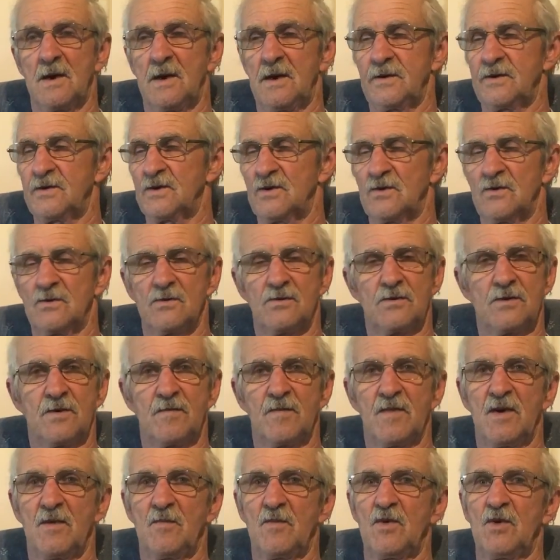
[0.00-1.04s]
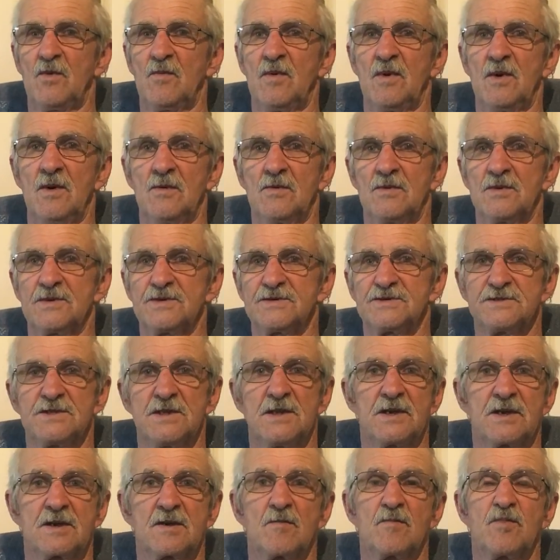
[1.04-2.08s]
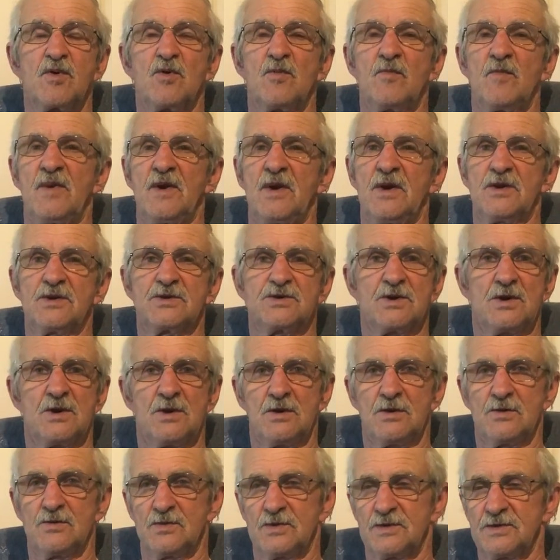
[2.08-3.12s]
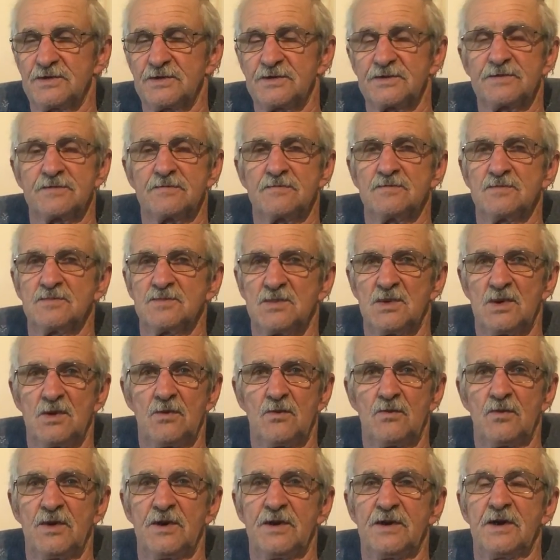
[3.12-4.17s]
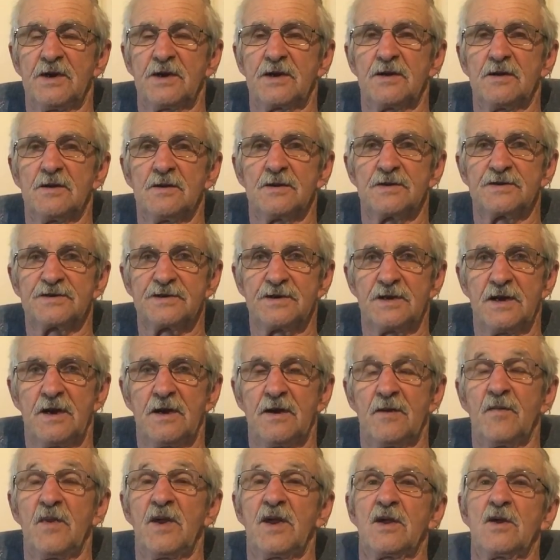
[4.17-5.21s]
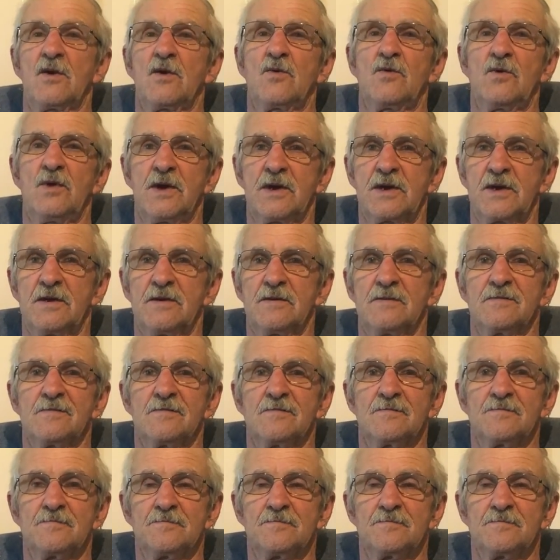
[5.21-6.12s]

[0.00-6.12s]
I don't remember, but it was like a per minute charge was ridiculous. You had to make it quick, and